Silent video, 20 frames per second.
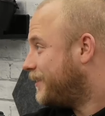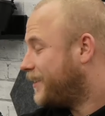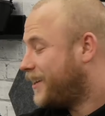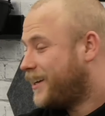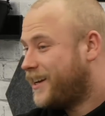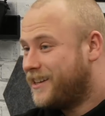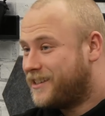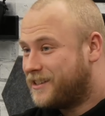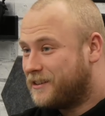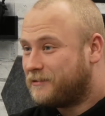
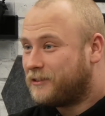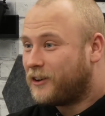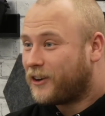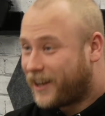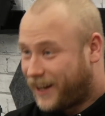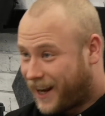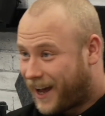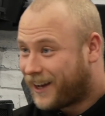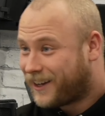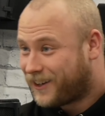it's a fucking
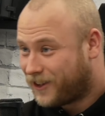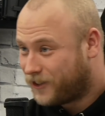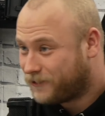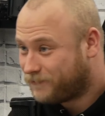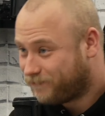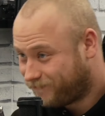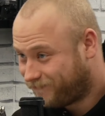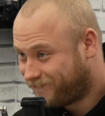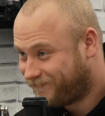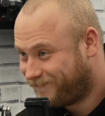icon.
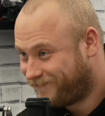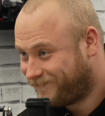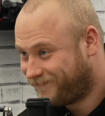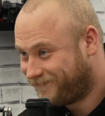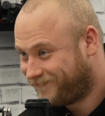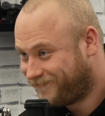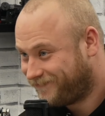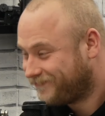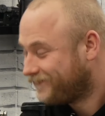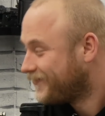
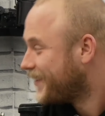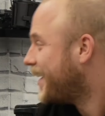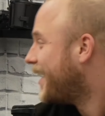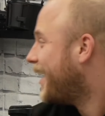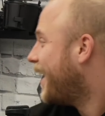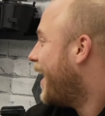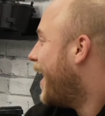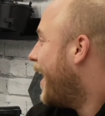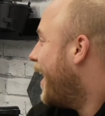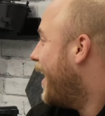
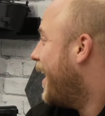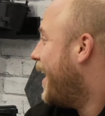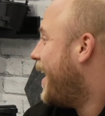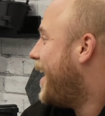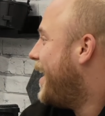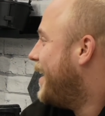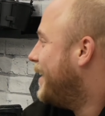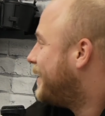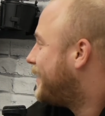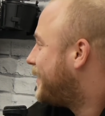Uh,
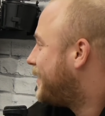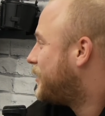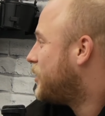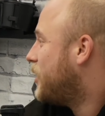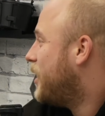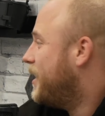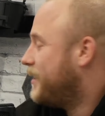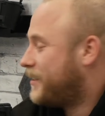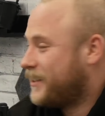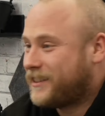it's
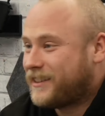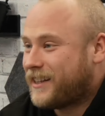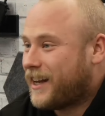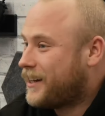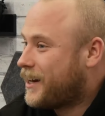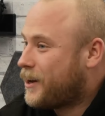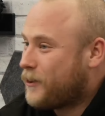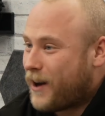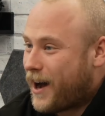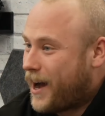it's a
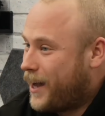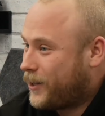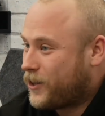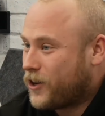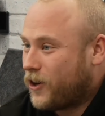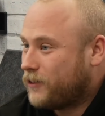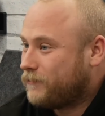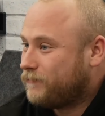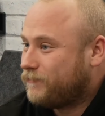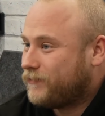standout
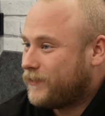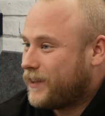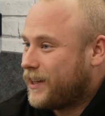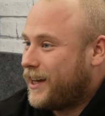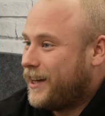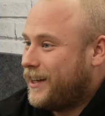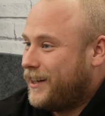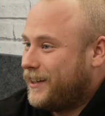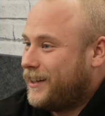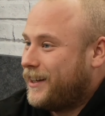icon. I think you in...
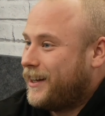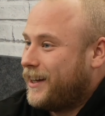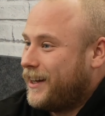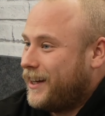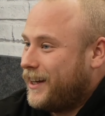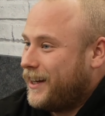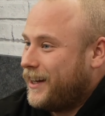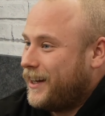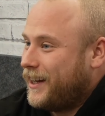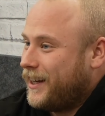pronounced
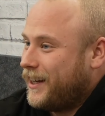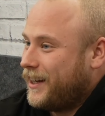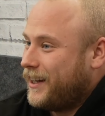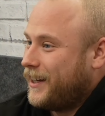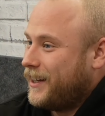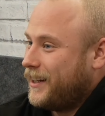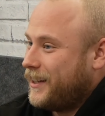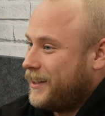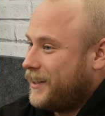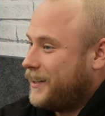I saw
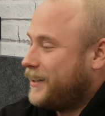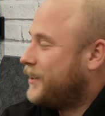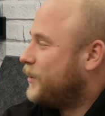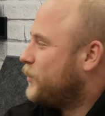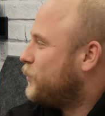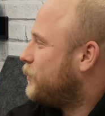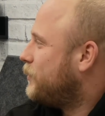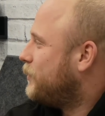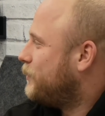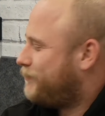wrong, but
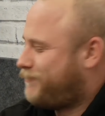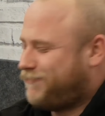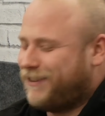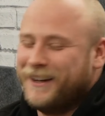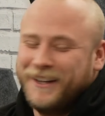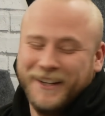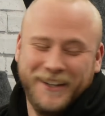yeah, carry on.